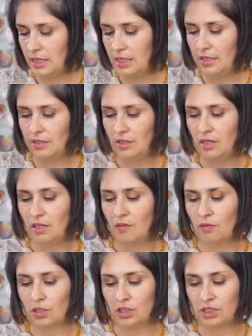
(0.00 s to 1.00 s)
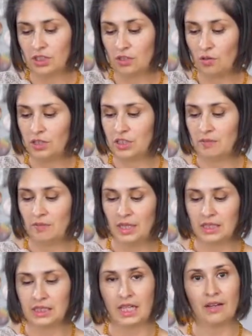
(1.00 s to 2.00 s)
in here, we're just going to
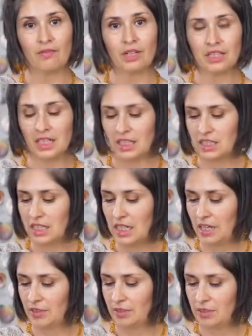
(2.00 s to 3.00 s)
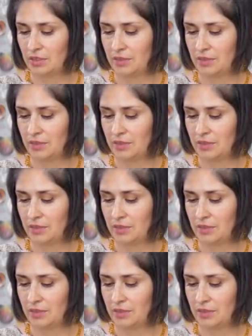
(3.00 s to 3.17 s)
mix everything together.